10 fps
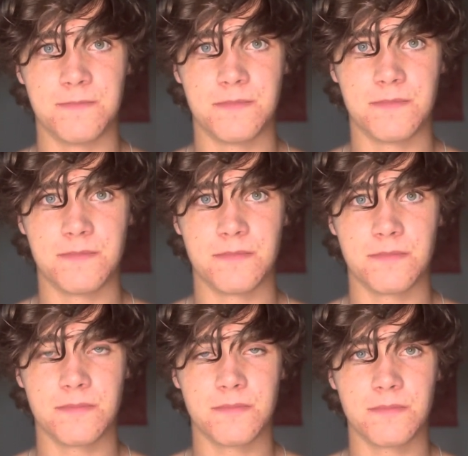
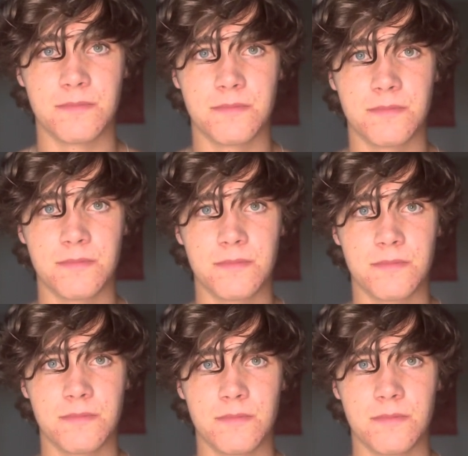
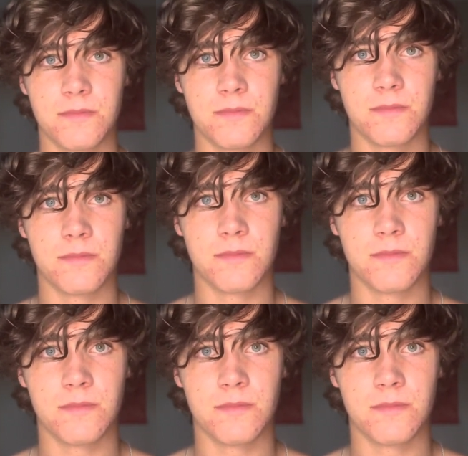(no one is talking)